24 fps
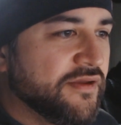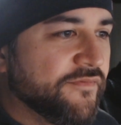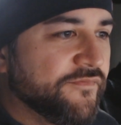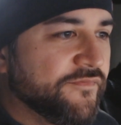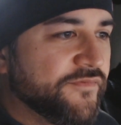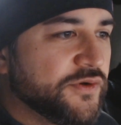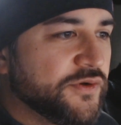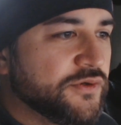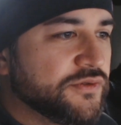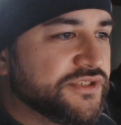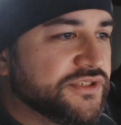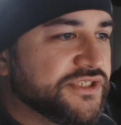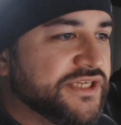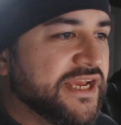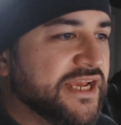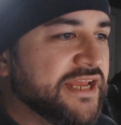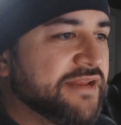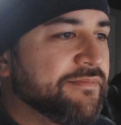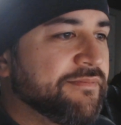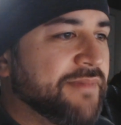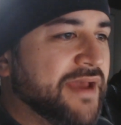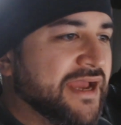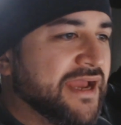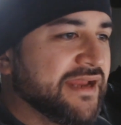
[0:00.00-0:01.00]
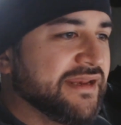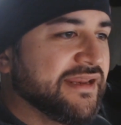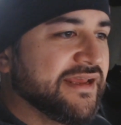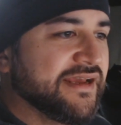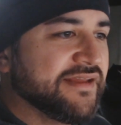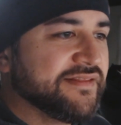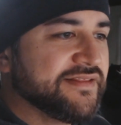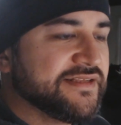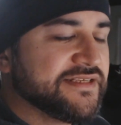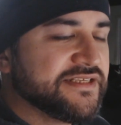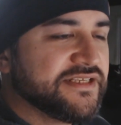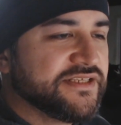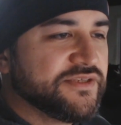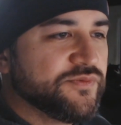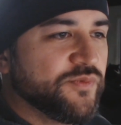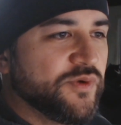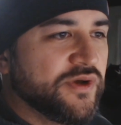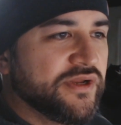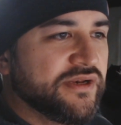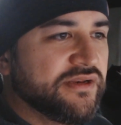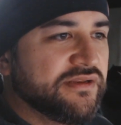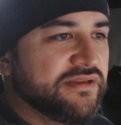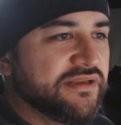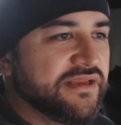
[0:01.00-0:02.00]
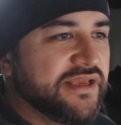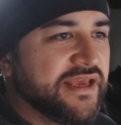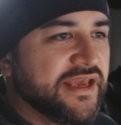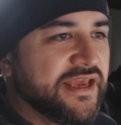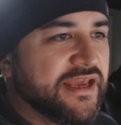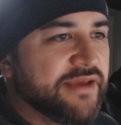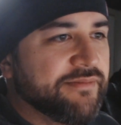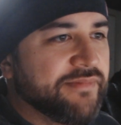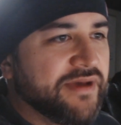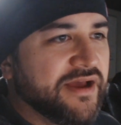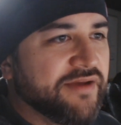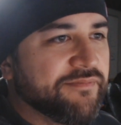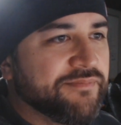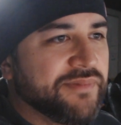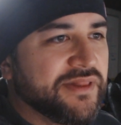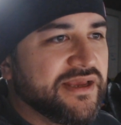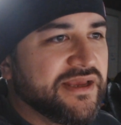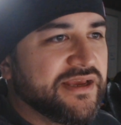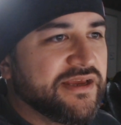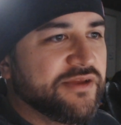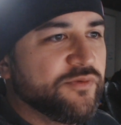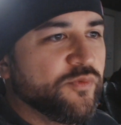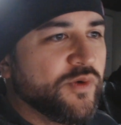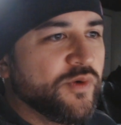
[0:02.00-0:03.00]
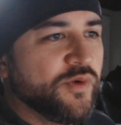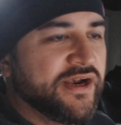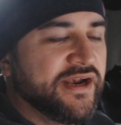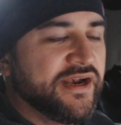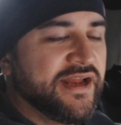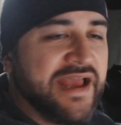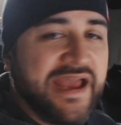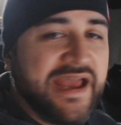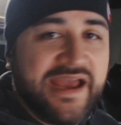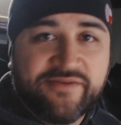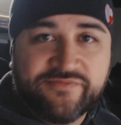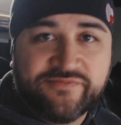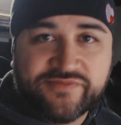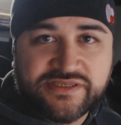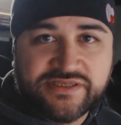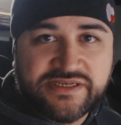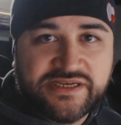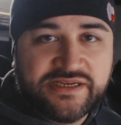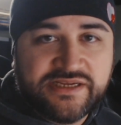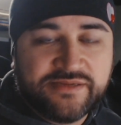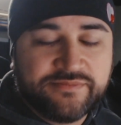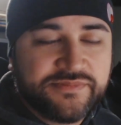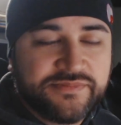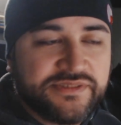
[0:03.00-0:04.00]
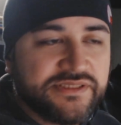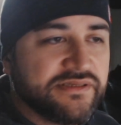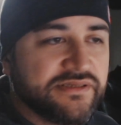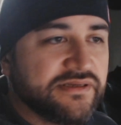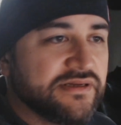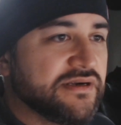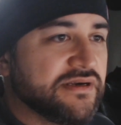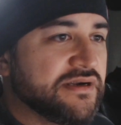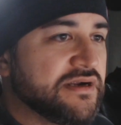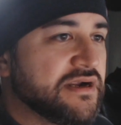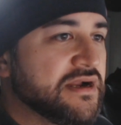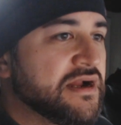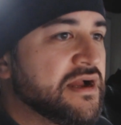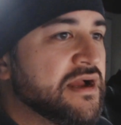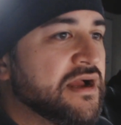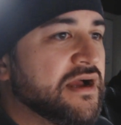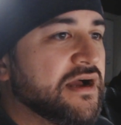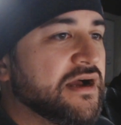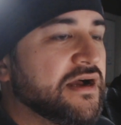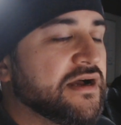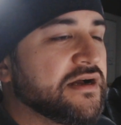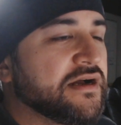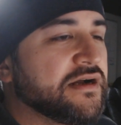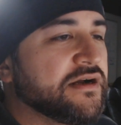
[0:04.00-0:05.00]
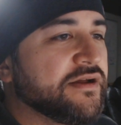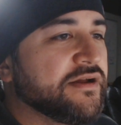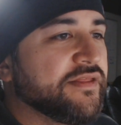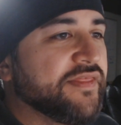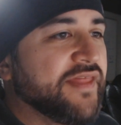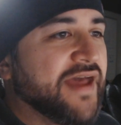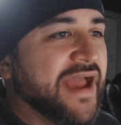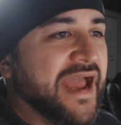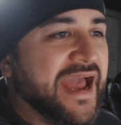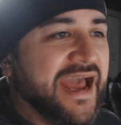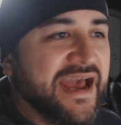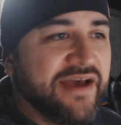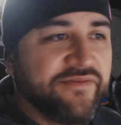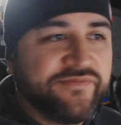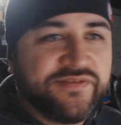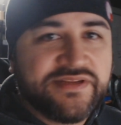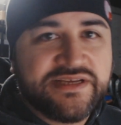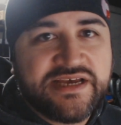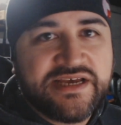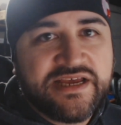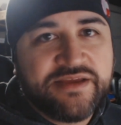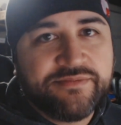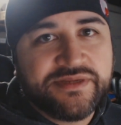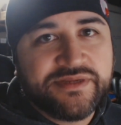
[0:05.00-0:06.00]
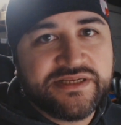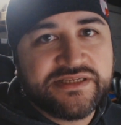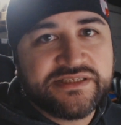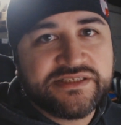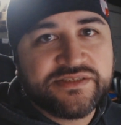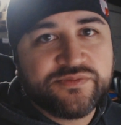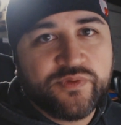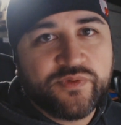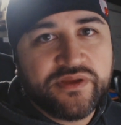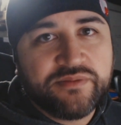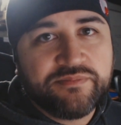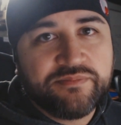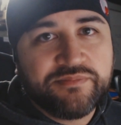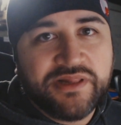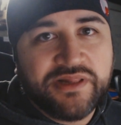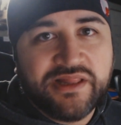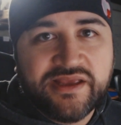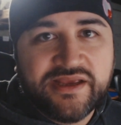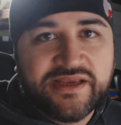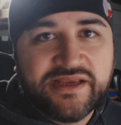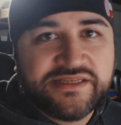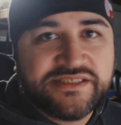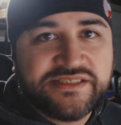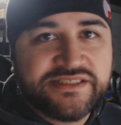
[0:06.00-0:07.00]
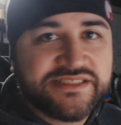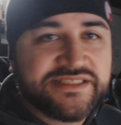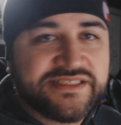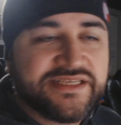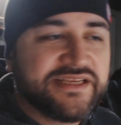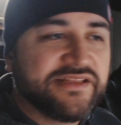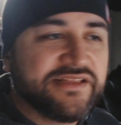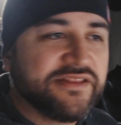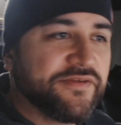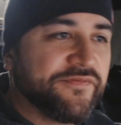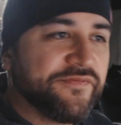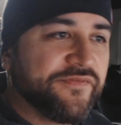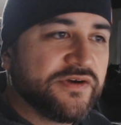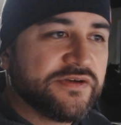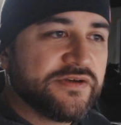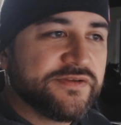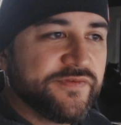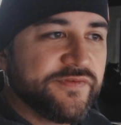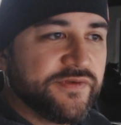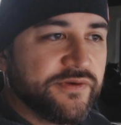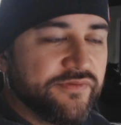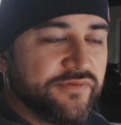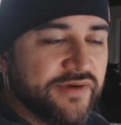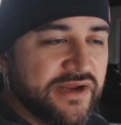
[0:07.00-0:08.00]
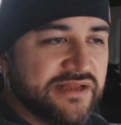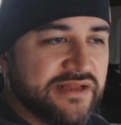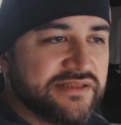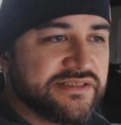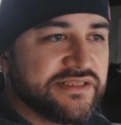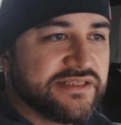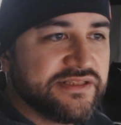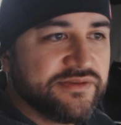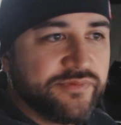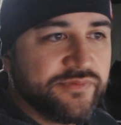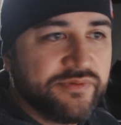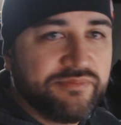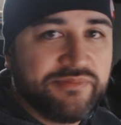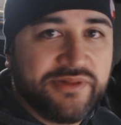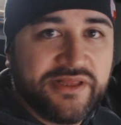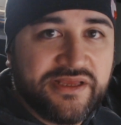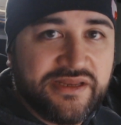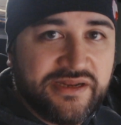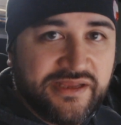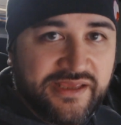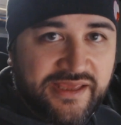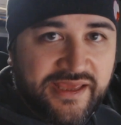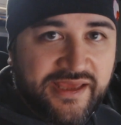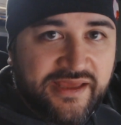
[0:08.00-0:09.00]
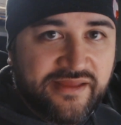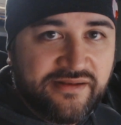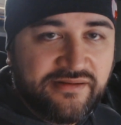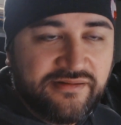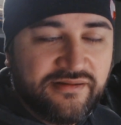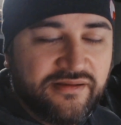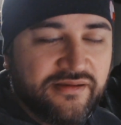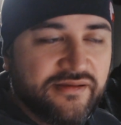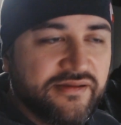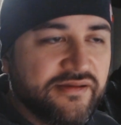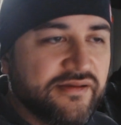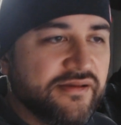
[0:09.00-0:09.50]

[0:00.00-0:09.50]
Food Chain Magnate. This is one game I played 1.5 times. The halftime is we played just to get the first few rounds, and then we played again.